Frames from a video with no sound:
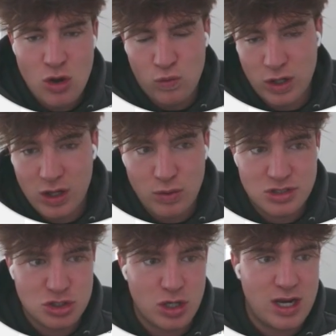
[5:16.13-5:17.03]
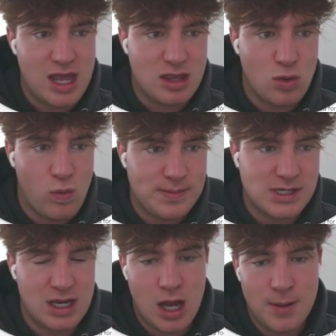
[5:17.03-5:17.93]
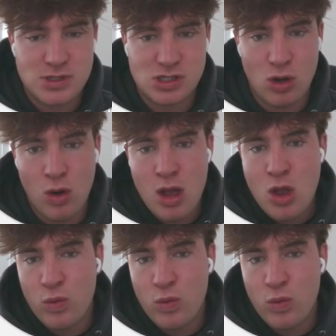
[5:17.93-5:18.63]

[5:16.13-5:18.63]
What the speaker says: Really, we're just trying to get the website up so